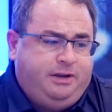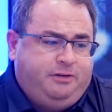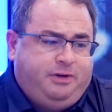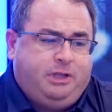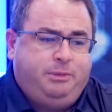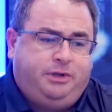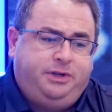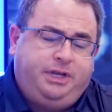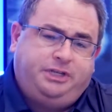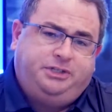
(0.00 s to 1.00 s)

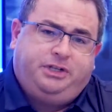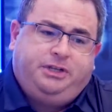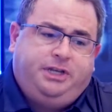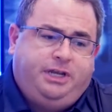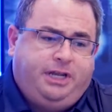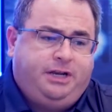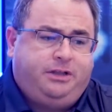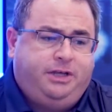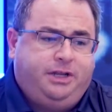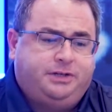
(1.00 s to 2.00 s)
availability, agility, and
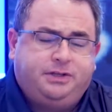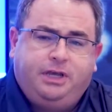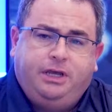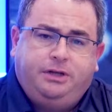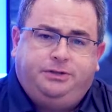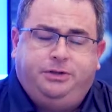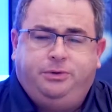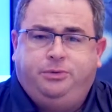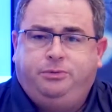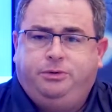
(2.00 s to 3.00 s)
analytics
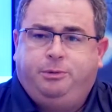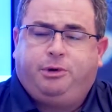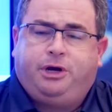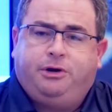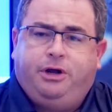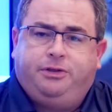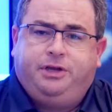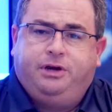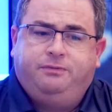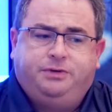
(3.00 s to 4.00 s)
to the broader
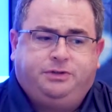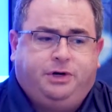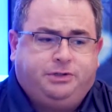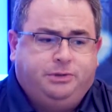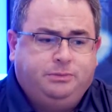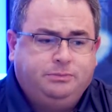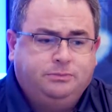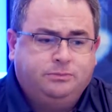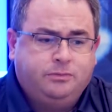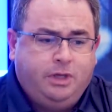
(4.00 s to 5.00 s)
healthcare infrastructure.
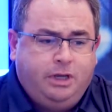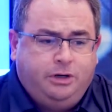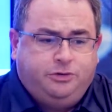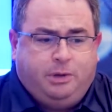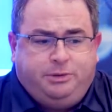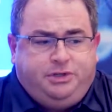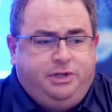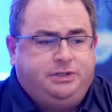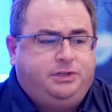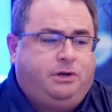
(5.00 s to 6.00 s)

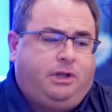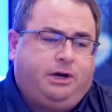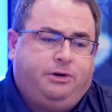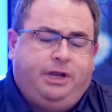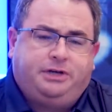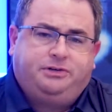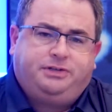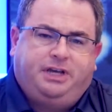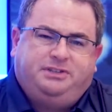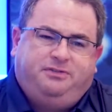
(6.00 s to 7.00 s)
Troubleshooting is no longer an
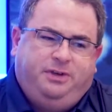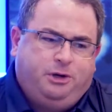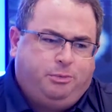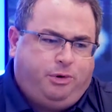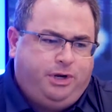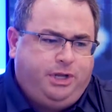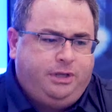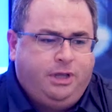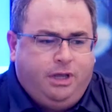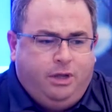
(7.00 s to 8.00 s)
exercise of finger pointing.
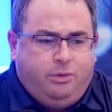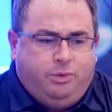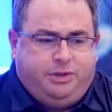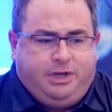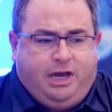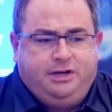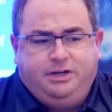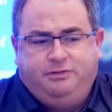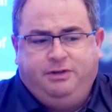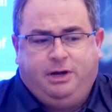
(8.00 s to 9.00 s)
With a
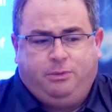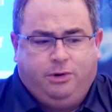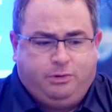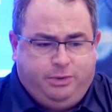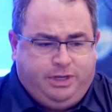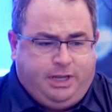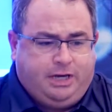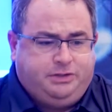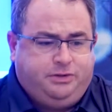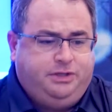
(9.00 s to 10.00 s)
cognitive network, we can
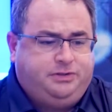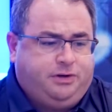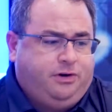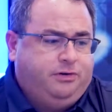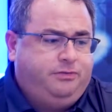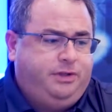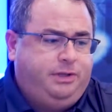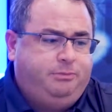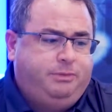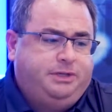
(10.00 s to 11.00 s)
actually serve
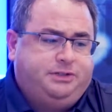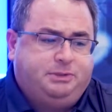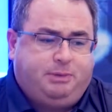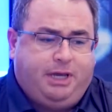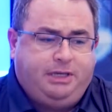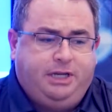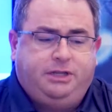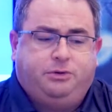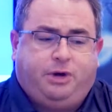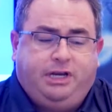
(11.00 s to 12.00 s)
the business by
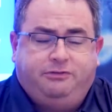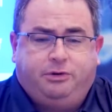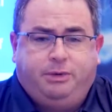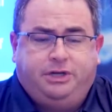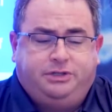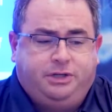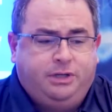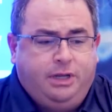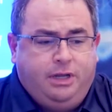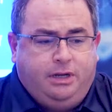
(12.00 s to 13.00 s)
getting the right information
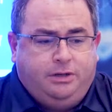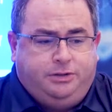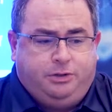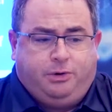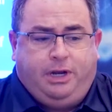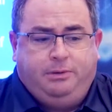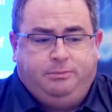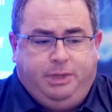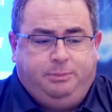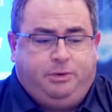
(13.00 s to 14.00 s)
to the
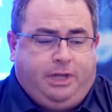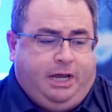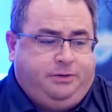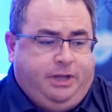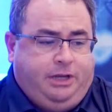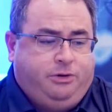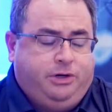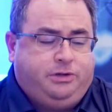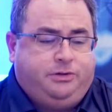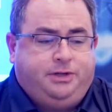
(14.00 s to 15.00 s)
right people at a
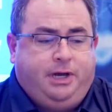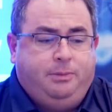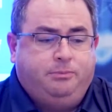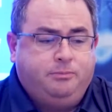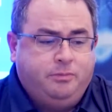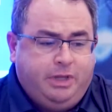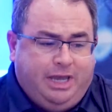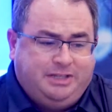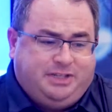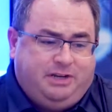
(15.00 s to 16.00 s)
critical time.
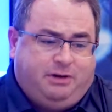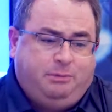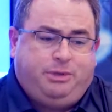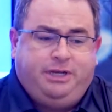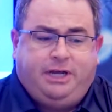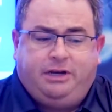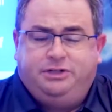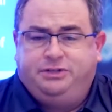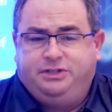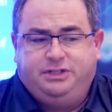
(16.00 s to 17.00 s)
Instead of unplanned
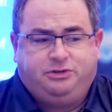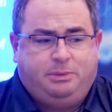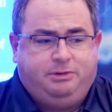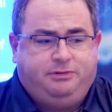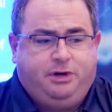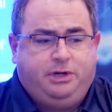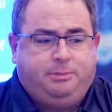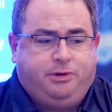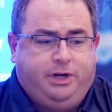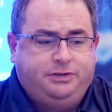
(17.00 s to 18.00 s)
outages and disruptive code
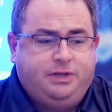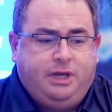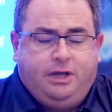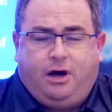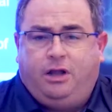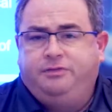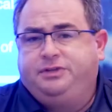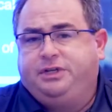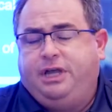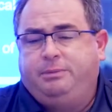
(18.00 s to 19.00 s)
upgrades, all of
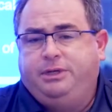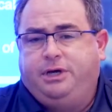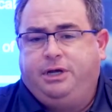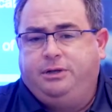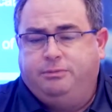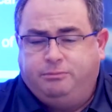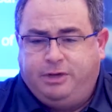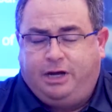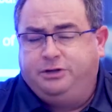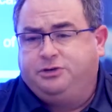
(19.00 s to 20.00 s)
this can now be done
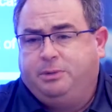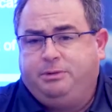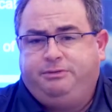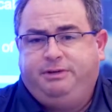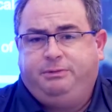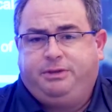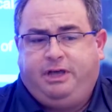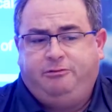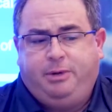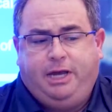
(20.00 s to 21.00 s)
non-disruptively with
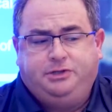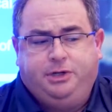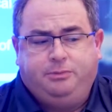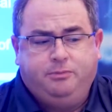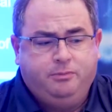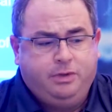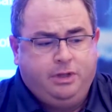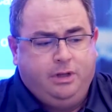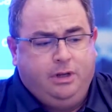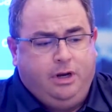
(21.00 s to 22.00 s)
live patching.
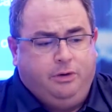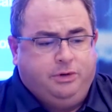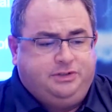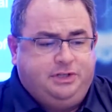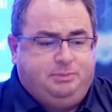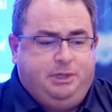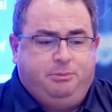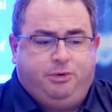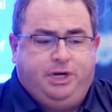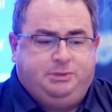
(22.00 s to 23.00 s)
Arista has been
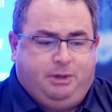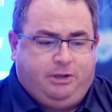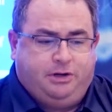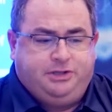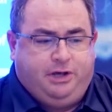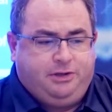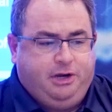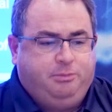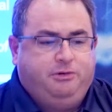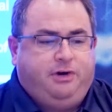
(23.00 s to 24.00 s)
embraced by large
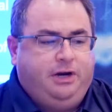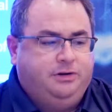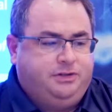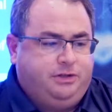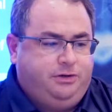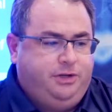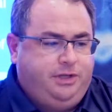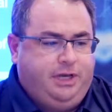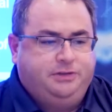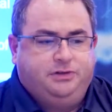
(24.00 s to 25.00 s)
healthcare providers, including
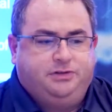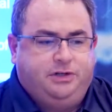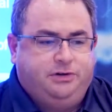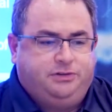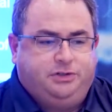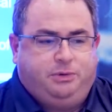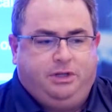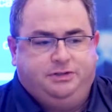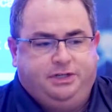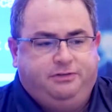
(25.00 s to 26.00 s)
cancer centers as
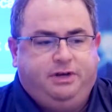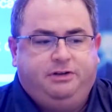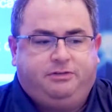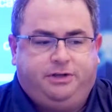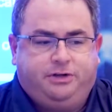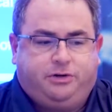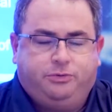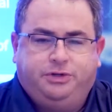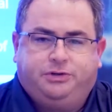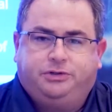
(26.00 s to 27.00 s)
well as innovative clinical
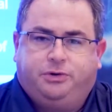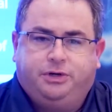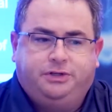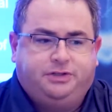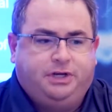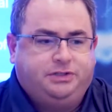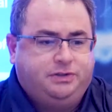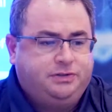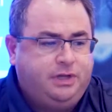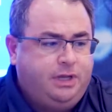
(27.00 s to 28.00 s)
research
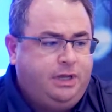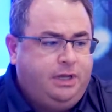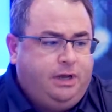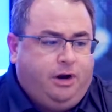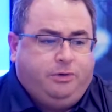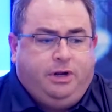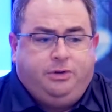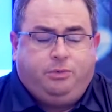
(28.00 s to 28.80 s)
organizations around the